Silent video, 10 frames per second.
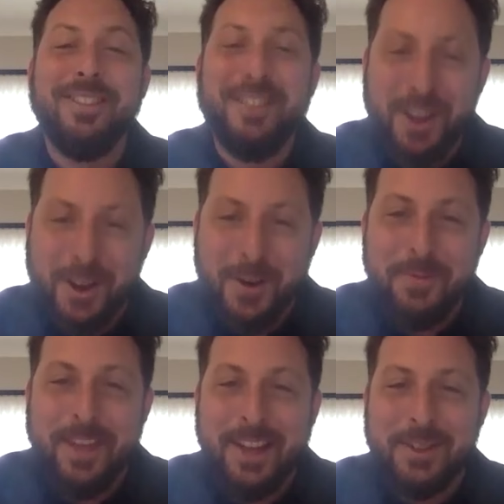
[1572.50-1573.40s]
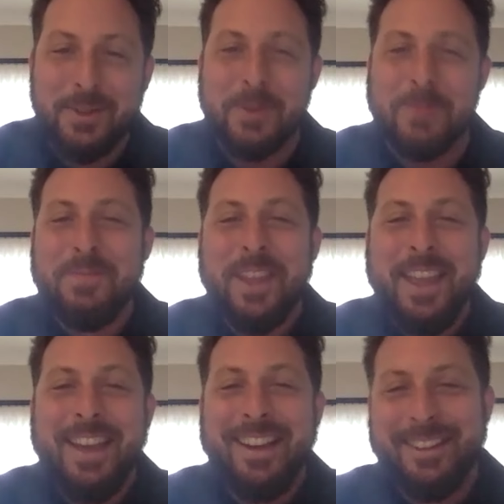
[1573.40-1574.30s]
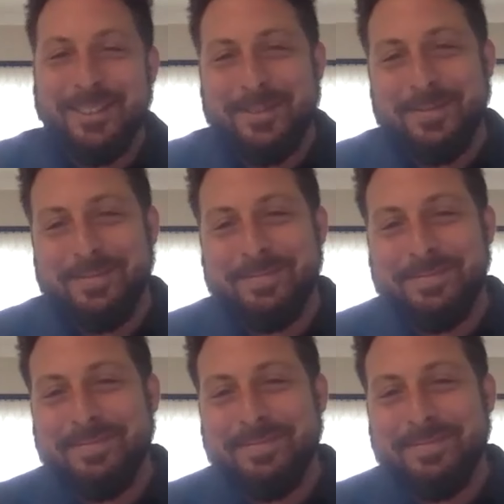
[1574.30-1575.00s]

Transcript: know. That is true. All right. Thank